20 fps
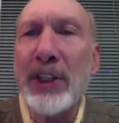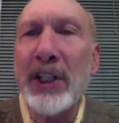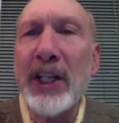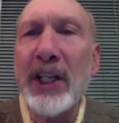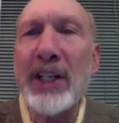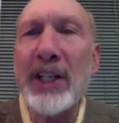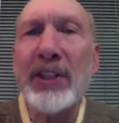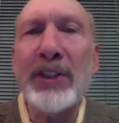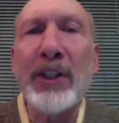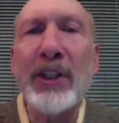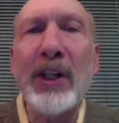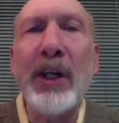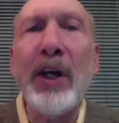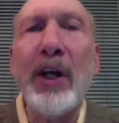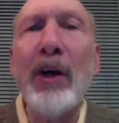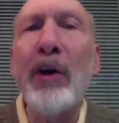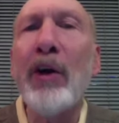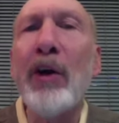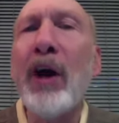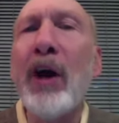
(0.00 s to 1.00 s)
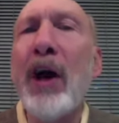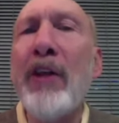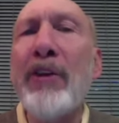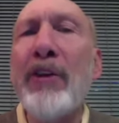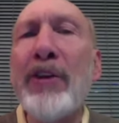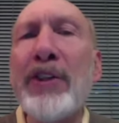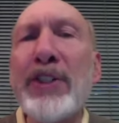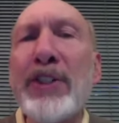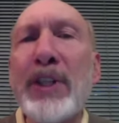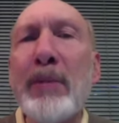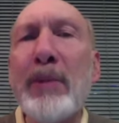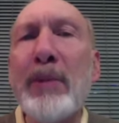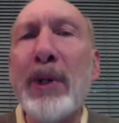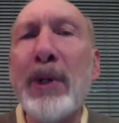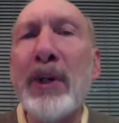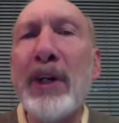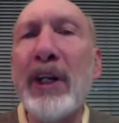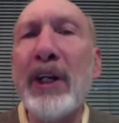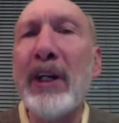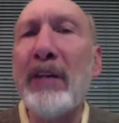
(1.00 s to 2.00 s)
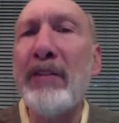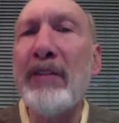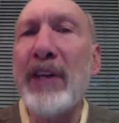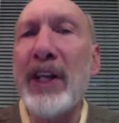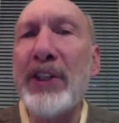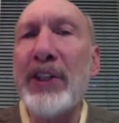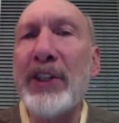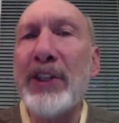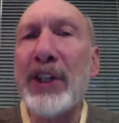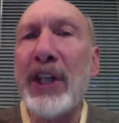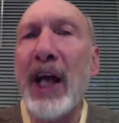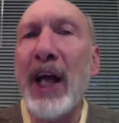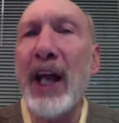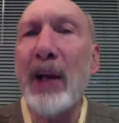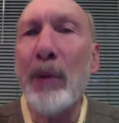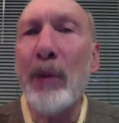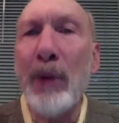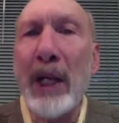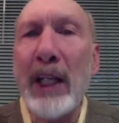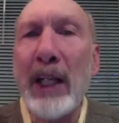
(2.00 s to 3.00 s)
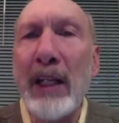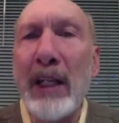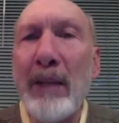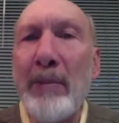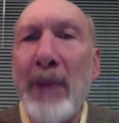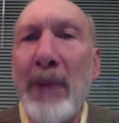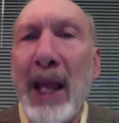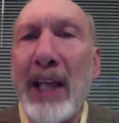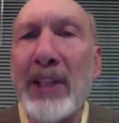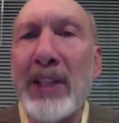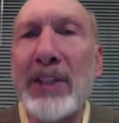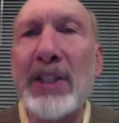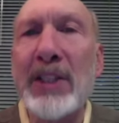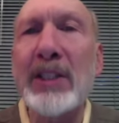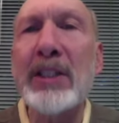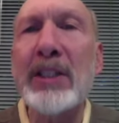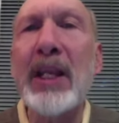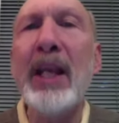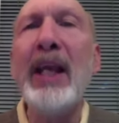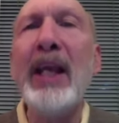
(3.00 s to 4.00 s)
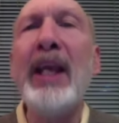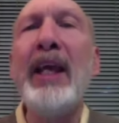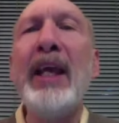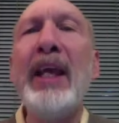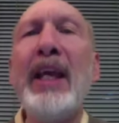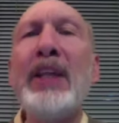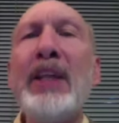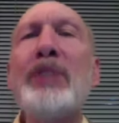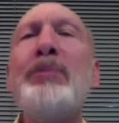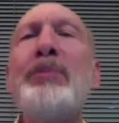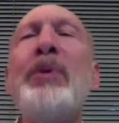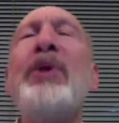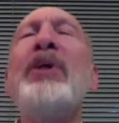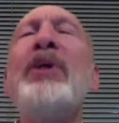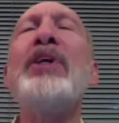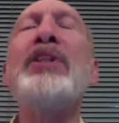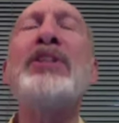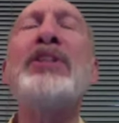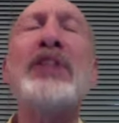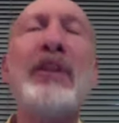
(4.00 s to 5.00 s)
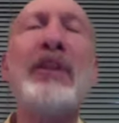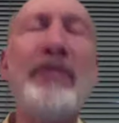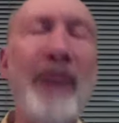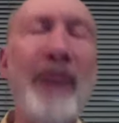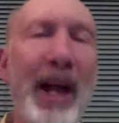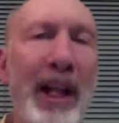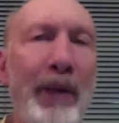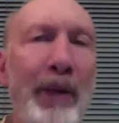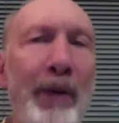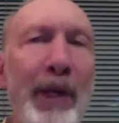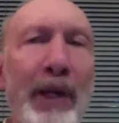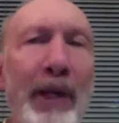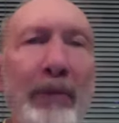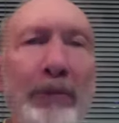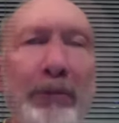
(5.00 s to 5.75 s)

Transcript: list, or other similar intervention on a weekly basis experienced the following.